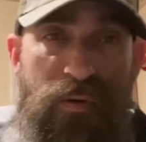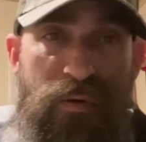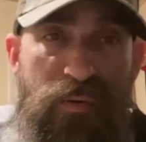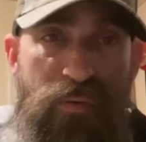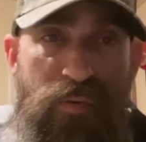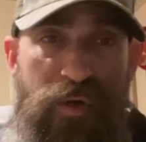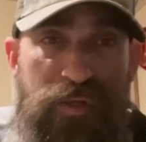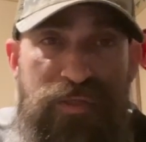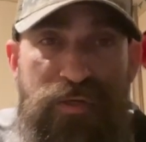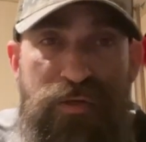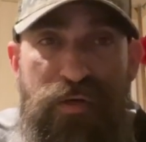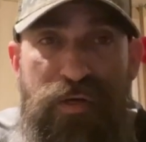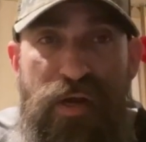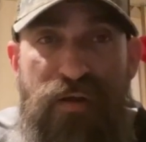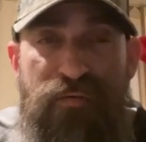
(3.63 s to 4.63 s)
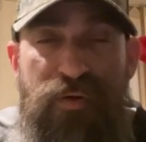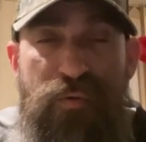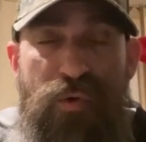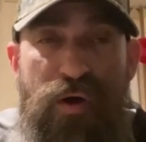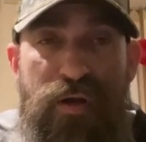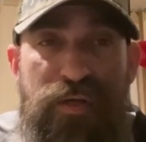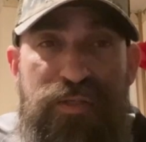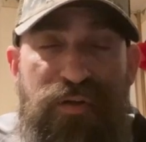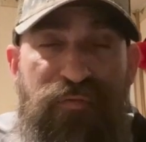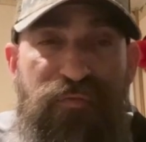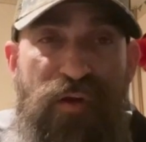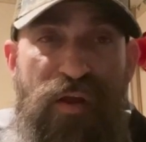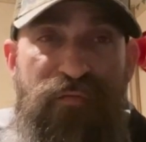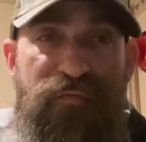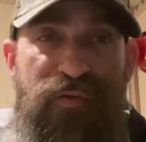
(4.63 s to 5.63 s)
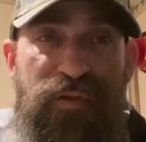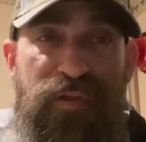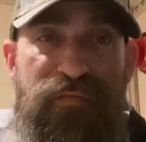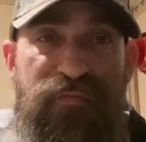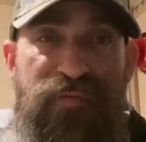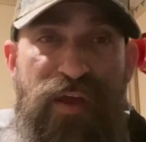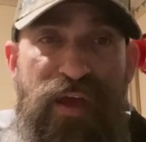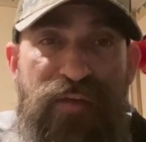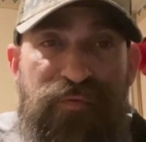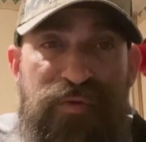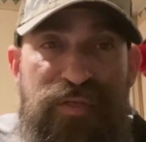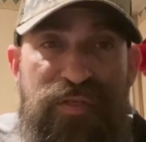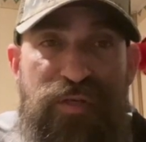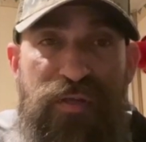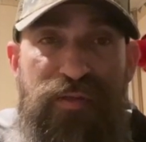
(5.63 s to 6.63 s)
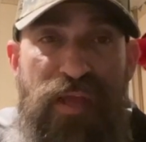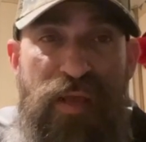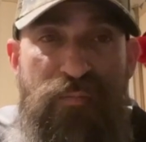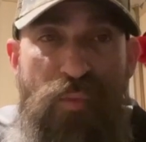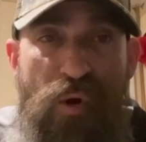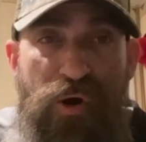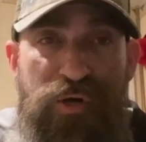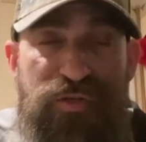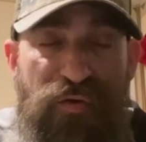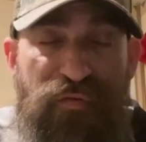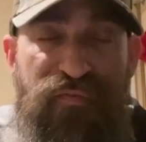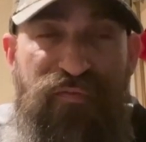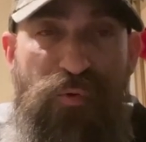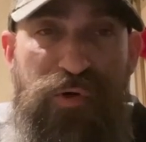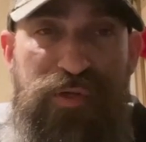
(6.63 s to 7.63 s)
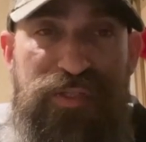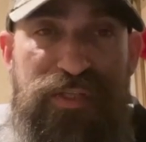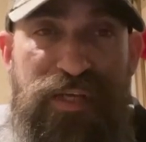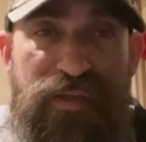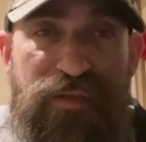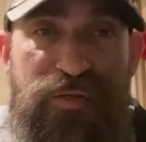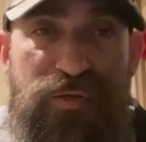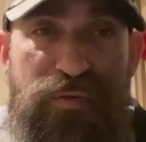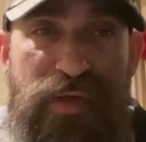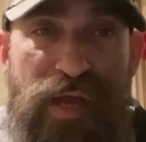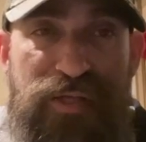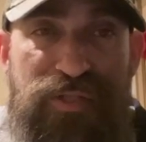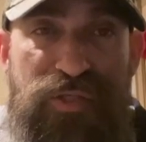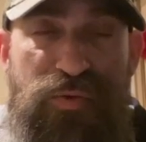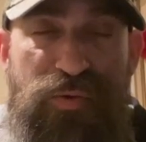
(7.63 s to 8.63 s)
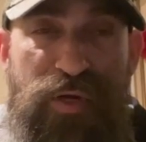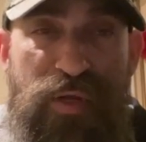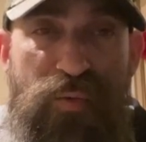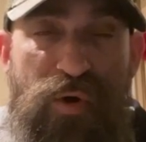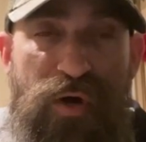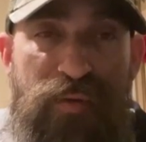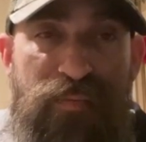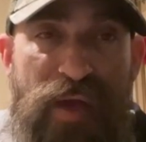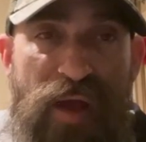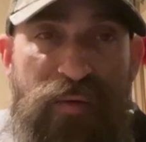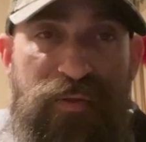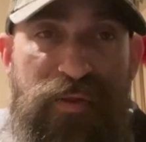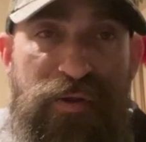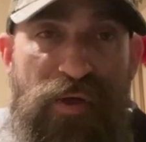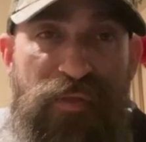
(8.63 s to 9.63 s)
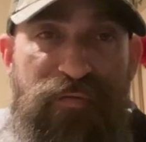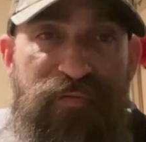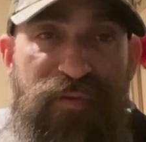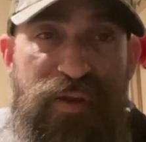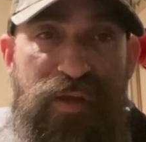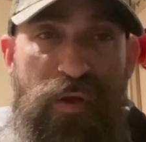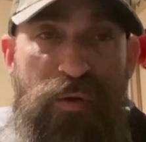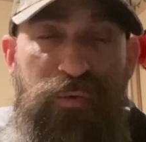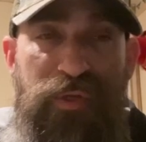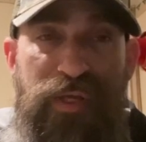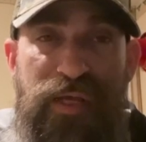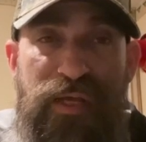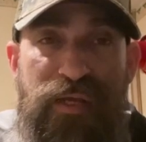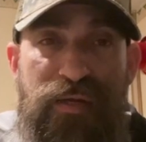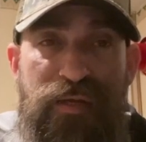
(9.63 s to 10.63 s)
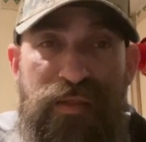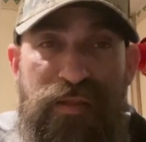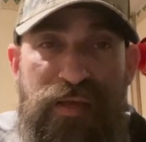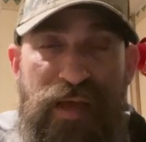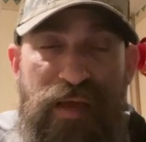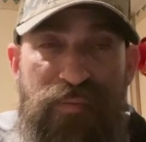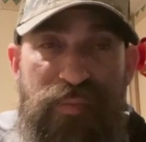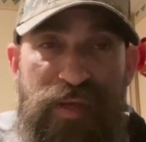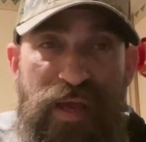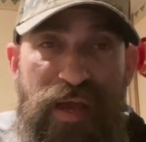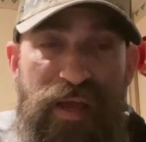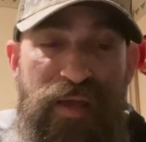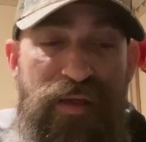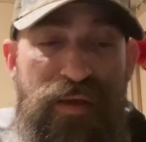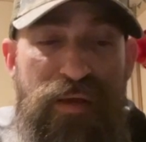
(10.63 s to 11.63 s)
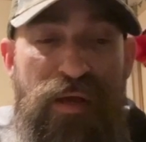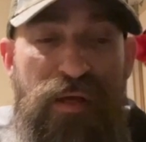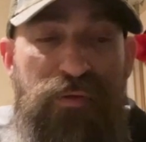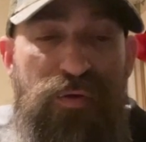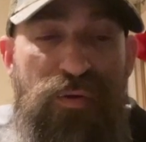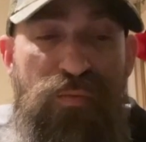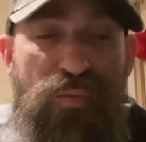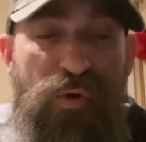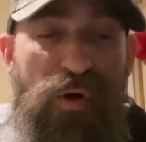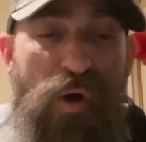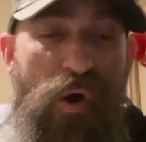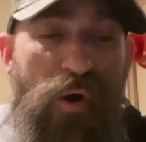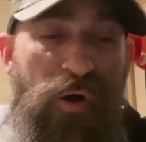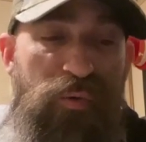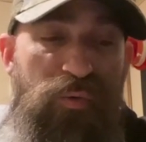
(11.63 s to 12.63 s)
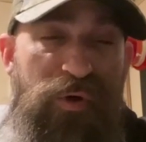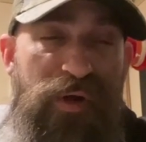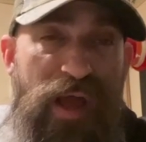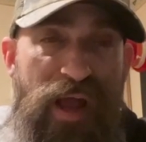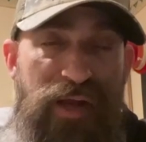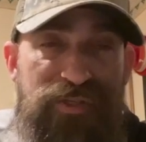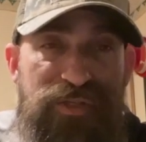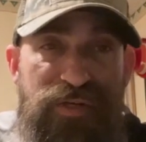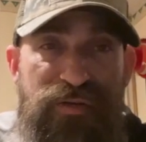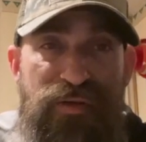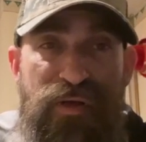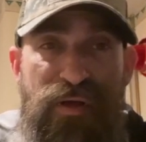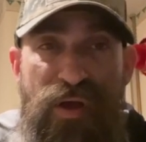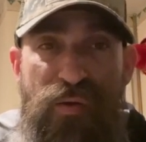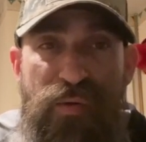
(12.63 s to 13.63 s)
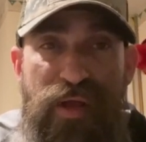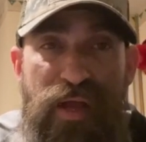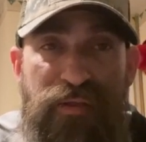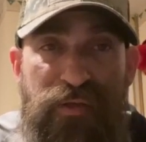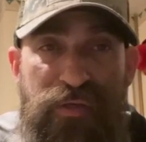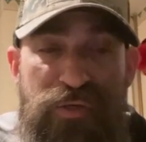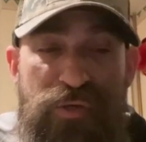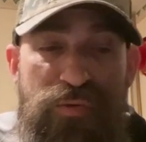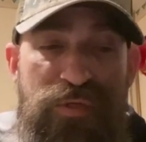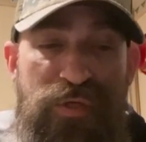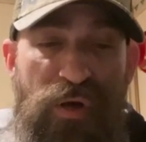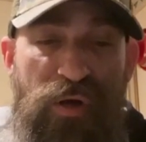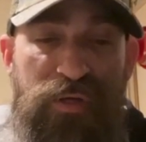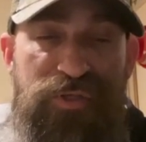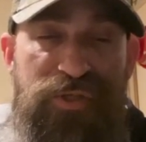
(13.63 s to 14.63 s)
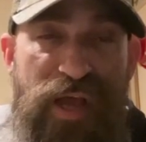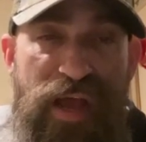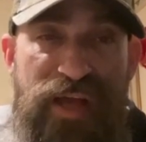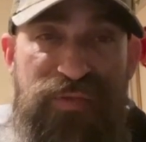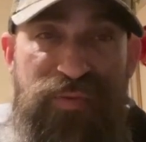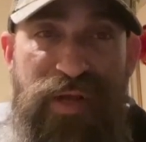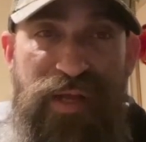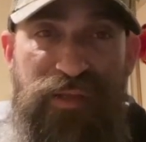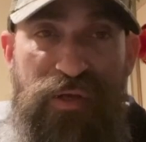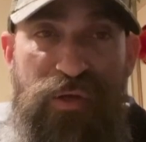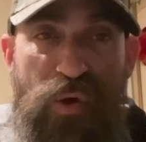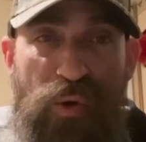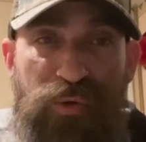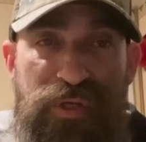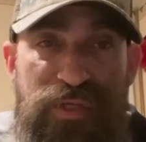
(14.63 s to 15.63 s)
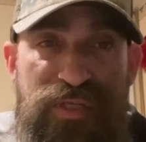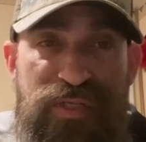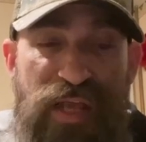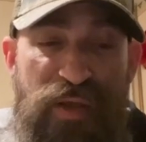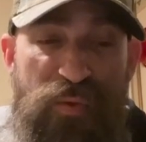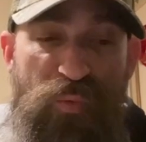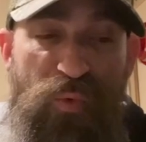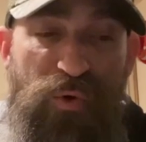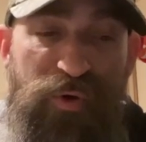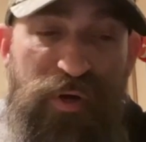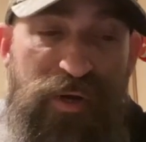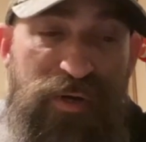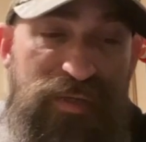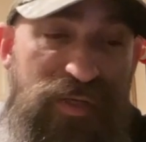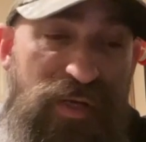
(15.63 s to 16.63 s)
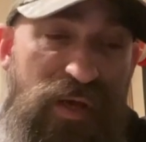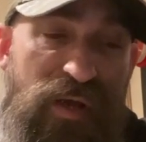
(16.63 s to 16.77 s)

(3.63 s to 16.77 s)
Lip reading: What's good, everyone? It's your friend Philly Fan for Sunday, March 14th, 2021. Back with another video lean in the NBA. A little more hardwood action. We got the Utah Jazz. We got the Golden State Warriors.